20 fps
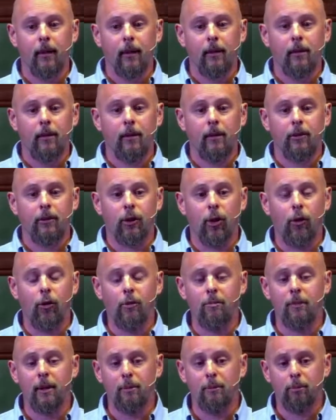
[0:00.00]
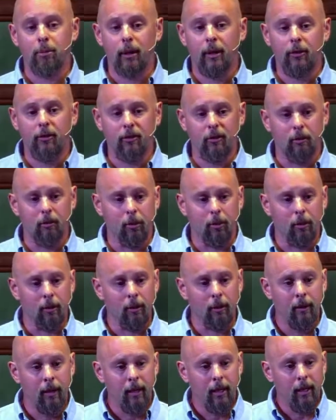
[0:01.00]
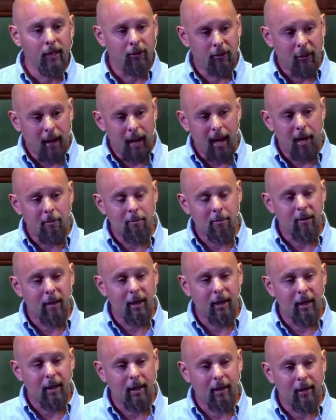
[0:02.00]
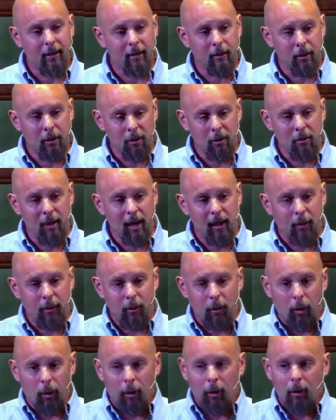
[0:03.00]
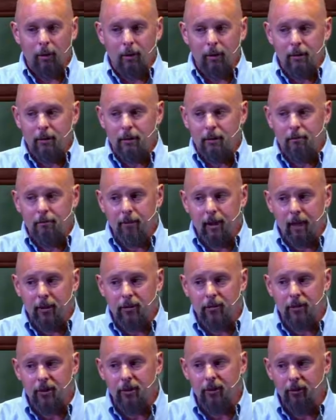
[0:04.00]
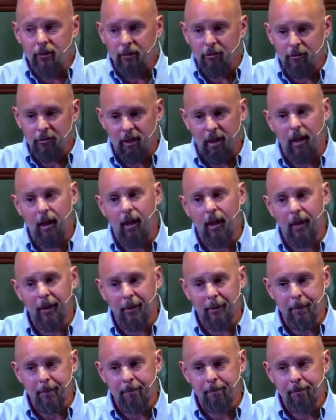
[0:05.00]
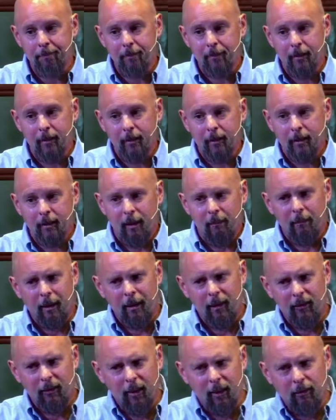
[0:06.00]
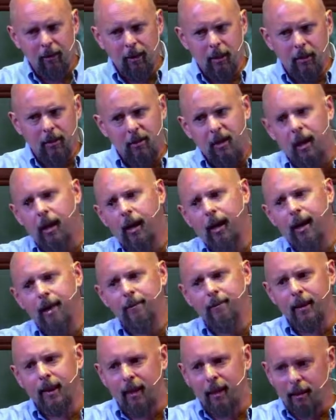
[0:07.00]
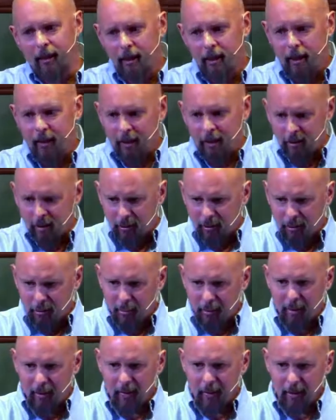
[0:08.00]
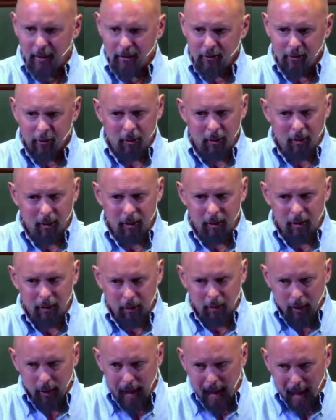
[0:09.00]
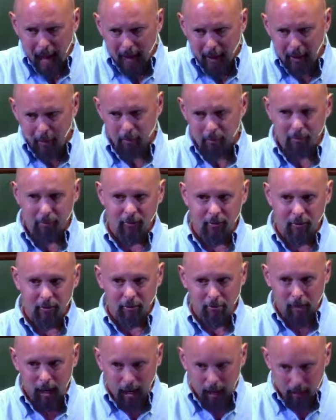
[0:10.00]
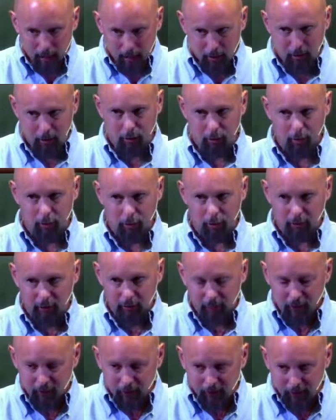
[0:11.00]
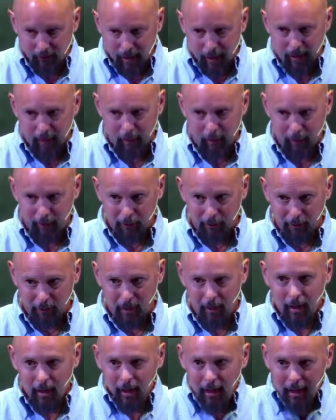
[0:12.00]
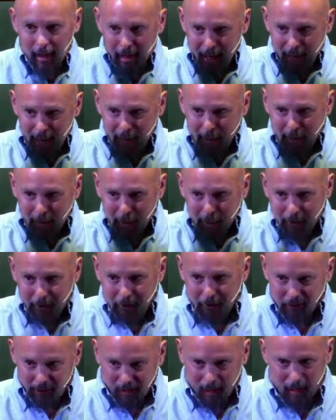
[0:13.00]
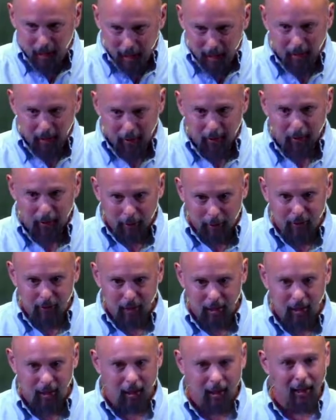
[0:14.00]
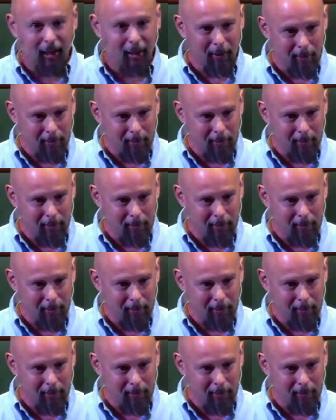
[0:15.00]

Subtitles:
the atonement principle is operating throughout all the dimensions of time. That means even the time that is experienced within your atoms and molecules and cells, every scale of time.